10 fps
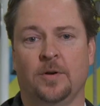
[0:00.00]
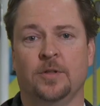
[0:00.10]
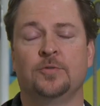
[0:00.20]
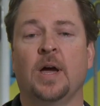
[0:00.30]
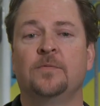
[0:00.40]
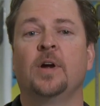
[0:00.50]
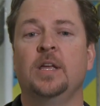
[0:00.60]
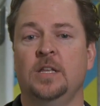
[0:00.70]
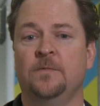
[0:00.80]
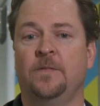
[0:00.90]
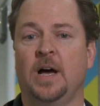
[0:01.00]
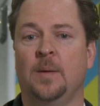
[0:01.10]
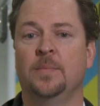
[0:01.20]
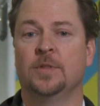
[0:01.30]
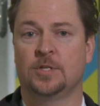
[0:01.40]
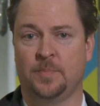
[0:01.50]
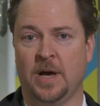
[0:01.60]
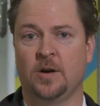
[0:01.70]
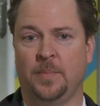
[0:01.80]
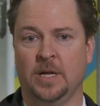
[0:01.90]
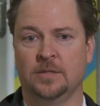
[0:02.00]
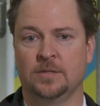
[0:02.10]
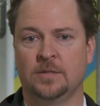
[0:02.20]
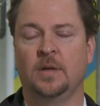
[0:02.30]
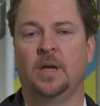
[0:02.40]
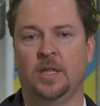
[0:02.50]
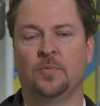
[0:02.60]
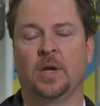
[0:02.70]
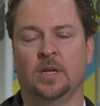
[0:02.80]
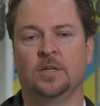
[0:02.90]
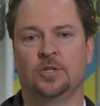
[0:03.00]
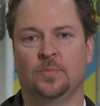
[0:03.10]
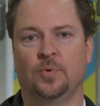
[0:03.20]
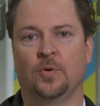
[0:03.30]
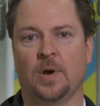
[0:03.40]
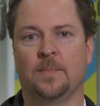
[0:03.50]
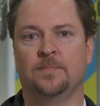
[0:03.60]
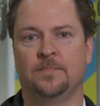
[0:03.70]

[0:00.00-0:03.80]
are the driver ID fob, the spotter buttons, and the recognition program.